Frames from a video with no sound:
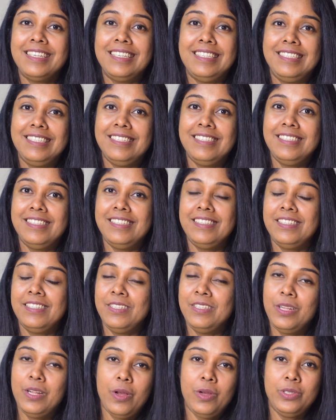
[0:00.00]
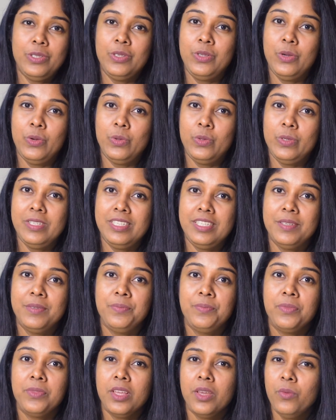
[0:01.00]
glitters is not gold.
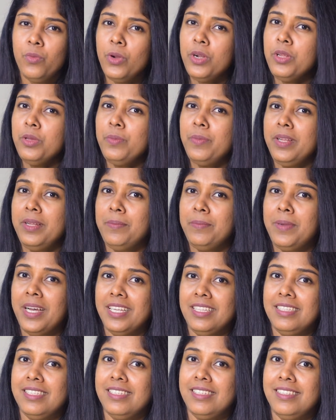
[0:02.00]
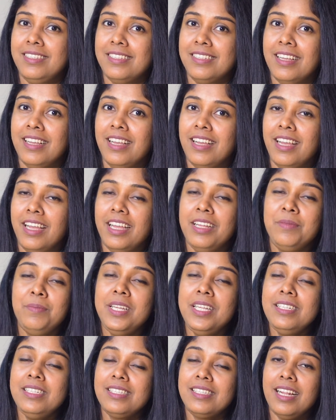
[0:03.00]
What do I mean by this? It
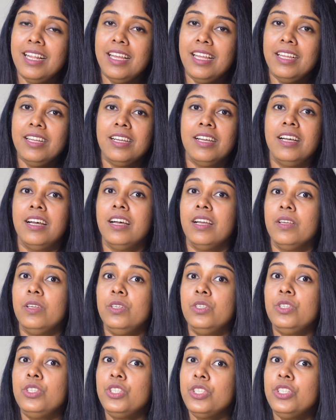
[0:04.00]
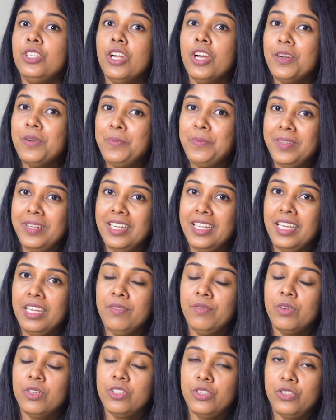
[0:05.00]
means like you should not
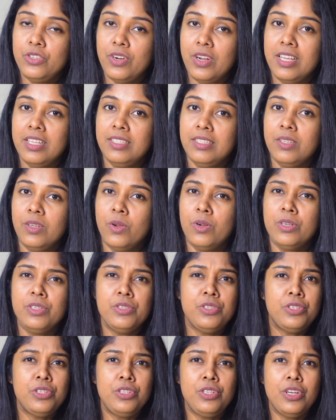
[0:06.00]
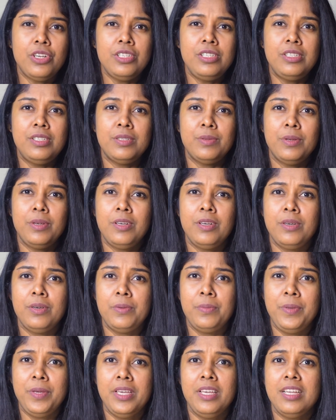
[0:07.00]
believe or trust, or you should not
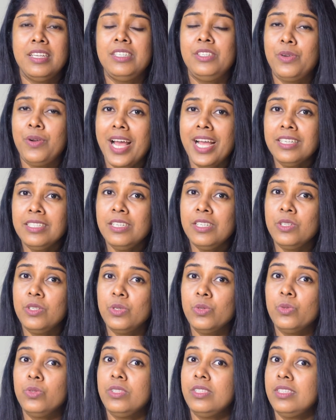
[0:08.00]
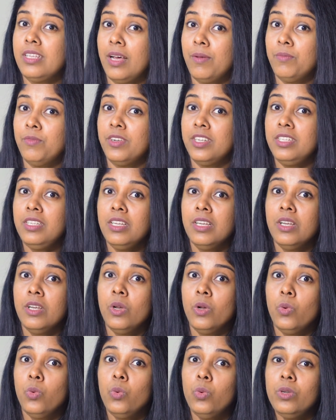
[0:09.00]
be attracted to someone
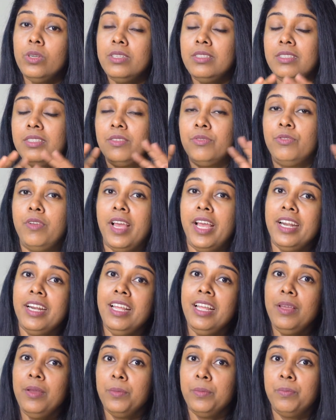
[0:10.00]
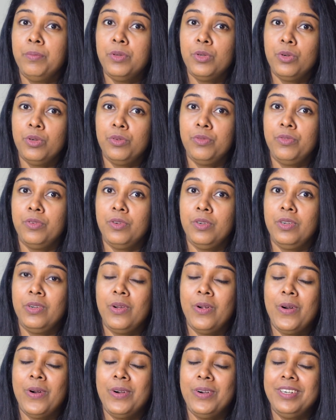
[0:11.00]
who is very beautiful,
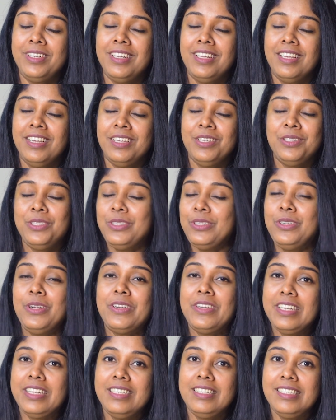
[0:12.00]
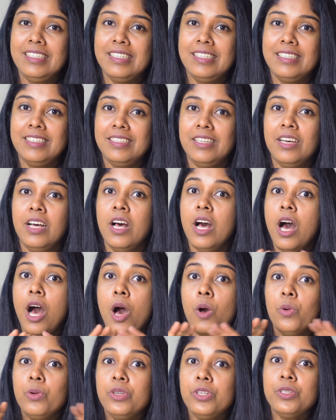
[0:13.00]
or you should not consider the
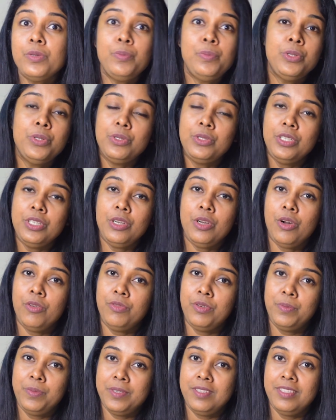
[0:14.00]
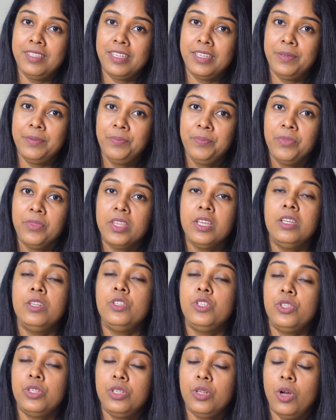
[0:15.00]
outer beauty of a person.
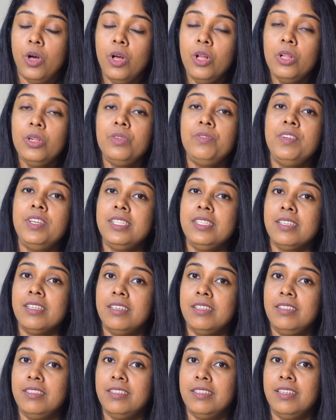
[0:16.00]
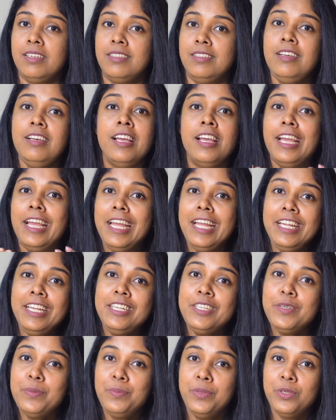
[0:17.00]
You should always consider the
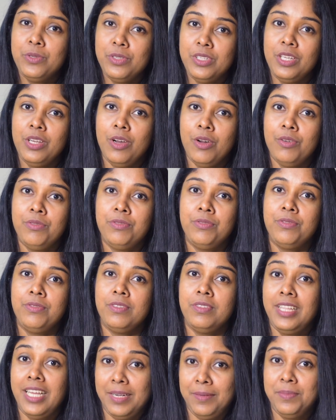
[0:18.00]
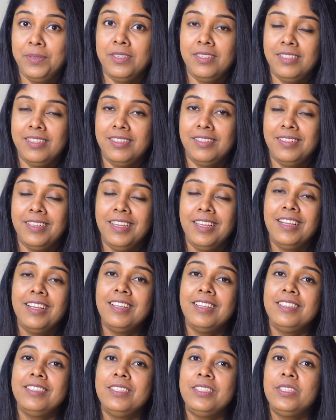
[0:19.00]
inner beauty of that person.
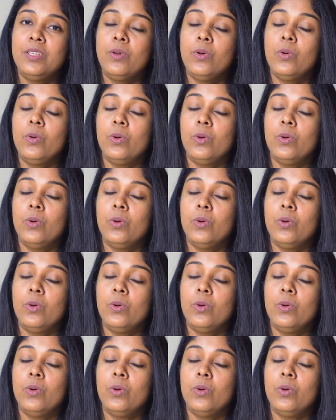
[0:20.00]
So